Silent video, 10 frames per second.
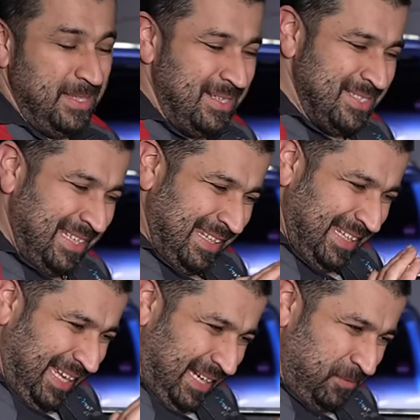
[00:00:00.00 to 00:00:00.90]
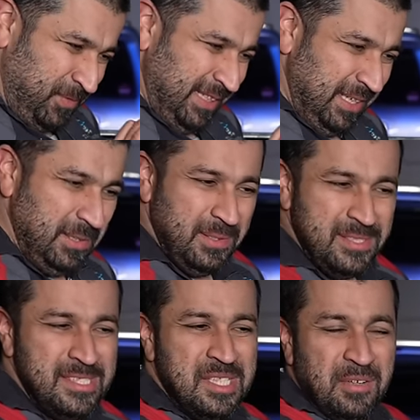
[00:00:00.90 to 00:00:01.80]
There's a lot of little
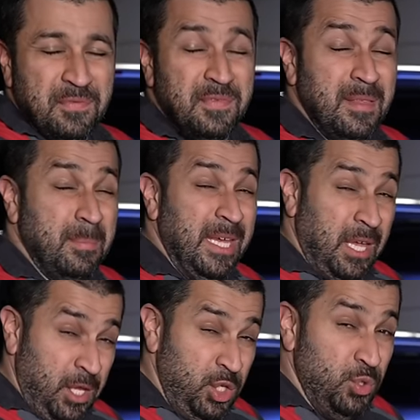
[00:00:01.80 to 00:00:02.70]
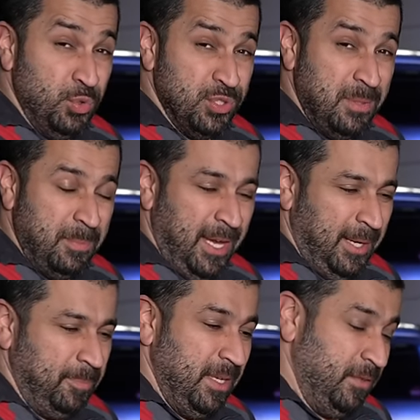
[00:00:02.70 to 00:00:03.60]
stuff that make a huge
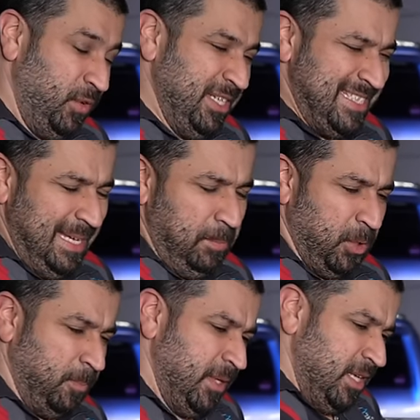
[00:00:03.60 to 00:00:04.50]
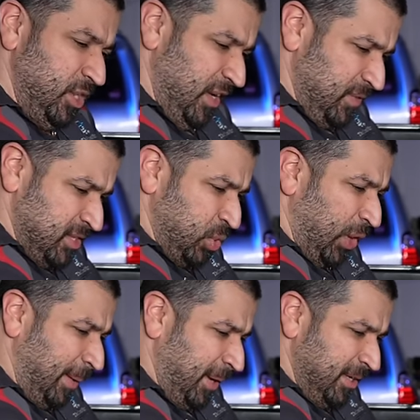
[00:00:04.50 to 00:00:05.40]
impact. For example, you have this
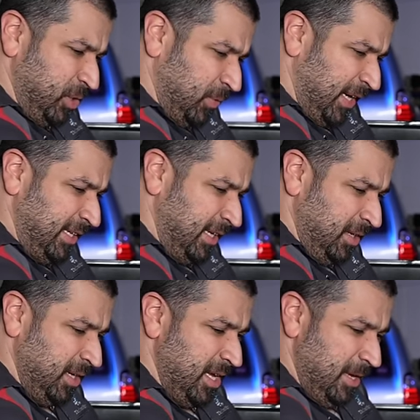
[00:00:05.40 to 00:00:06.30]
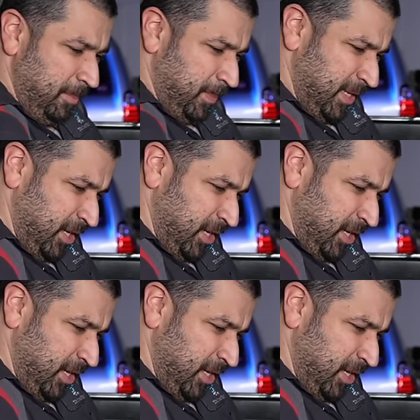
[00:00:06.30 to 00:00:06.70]
grab handle right here, but